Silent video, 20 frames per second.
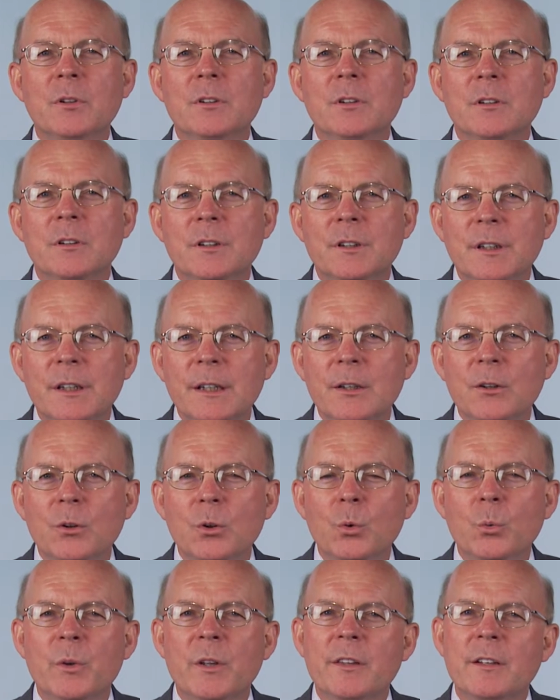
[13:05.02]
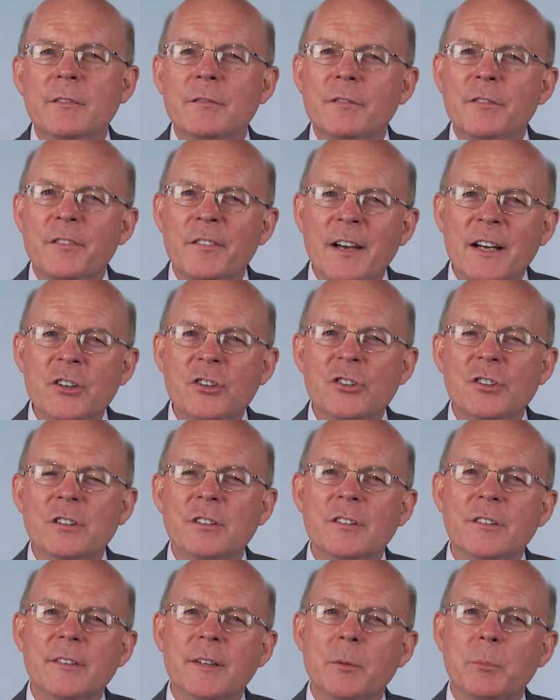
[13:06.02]
to deal with
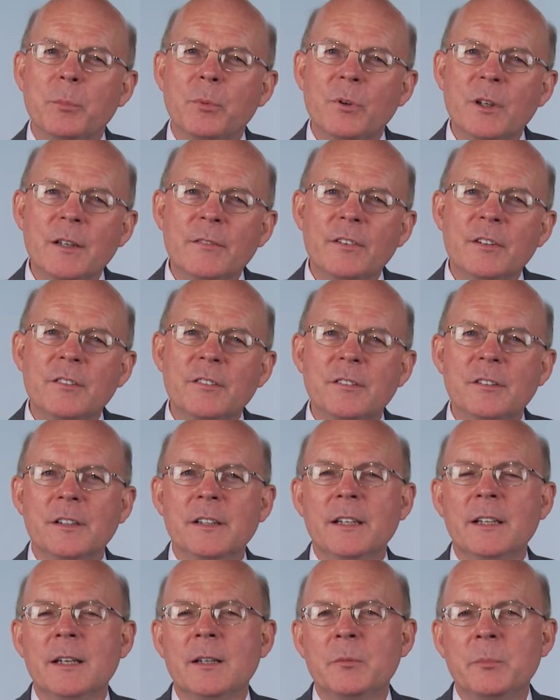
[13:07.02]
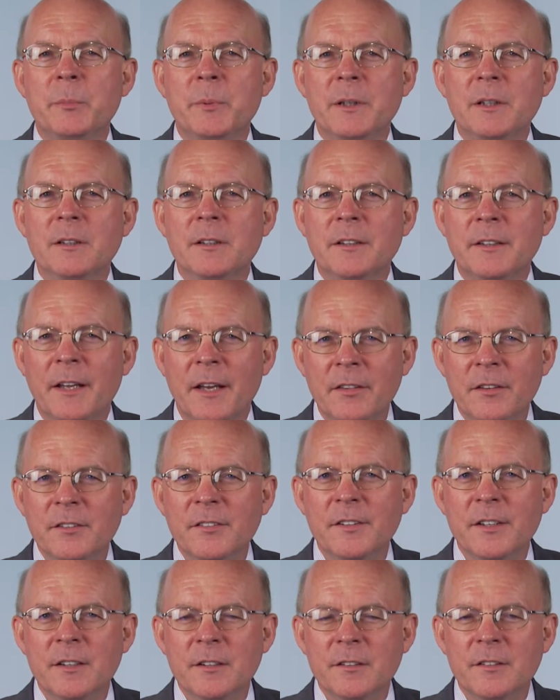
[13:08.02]
infections that previously had been death
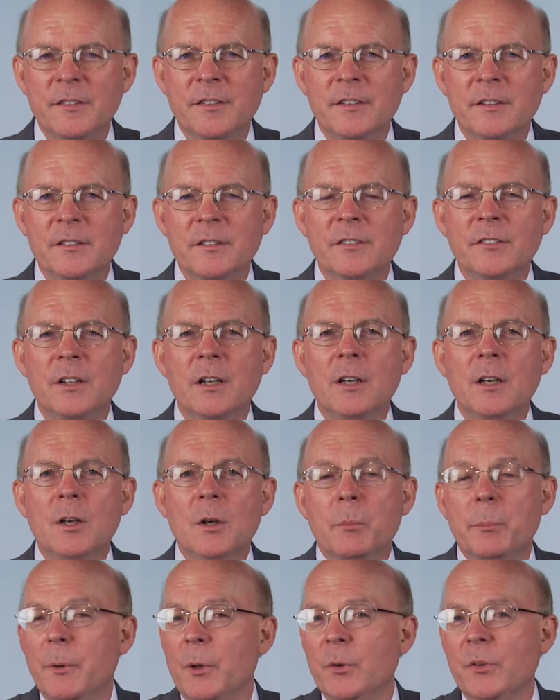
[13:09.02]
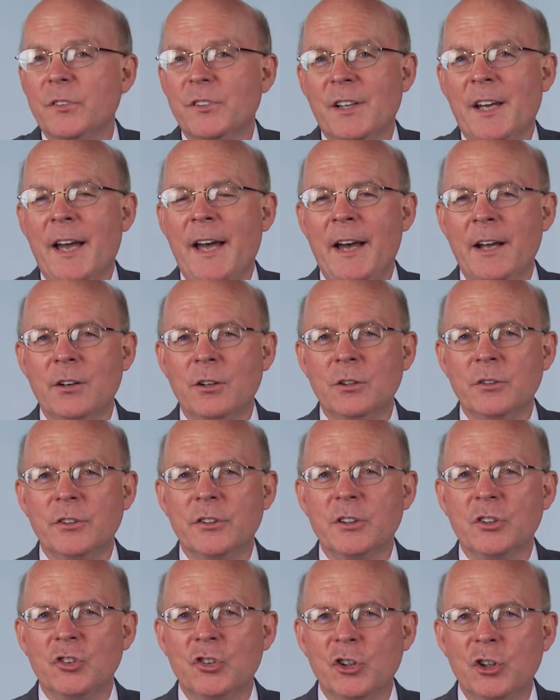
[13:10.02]
sentences, both to
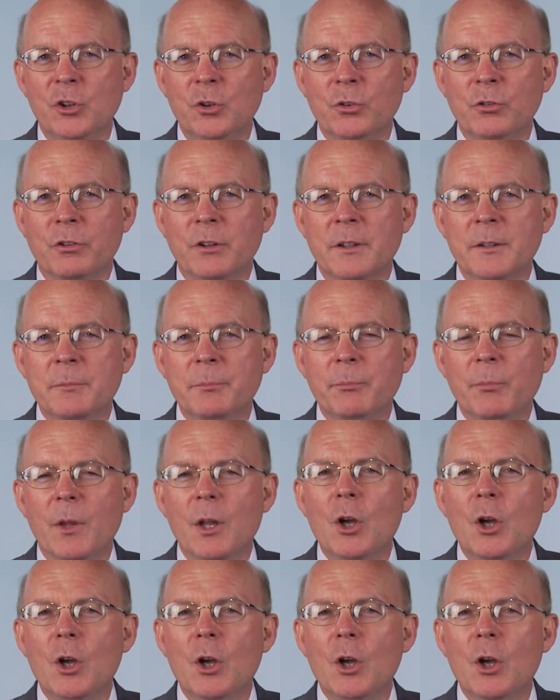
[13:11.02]
adults and children.